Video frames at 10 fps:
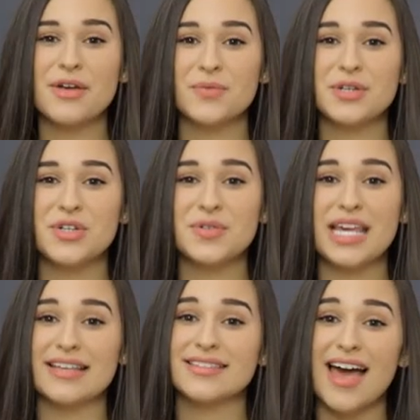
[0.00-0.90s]
and reduce
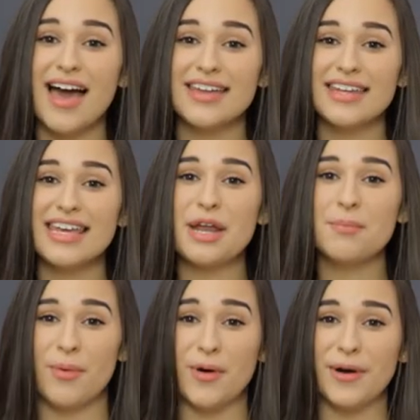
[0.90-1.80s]
anxiety
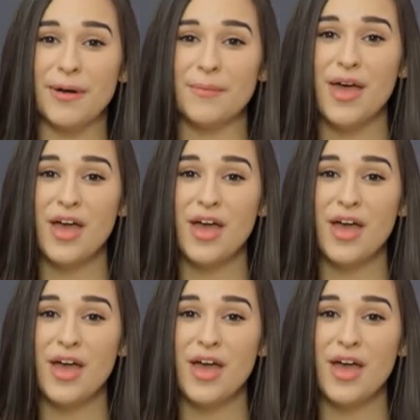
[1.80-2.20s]
and boredom.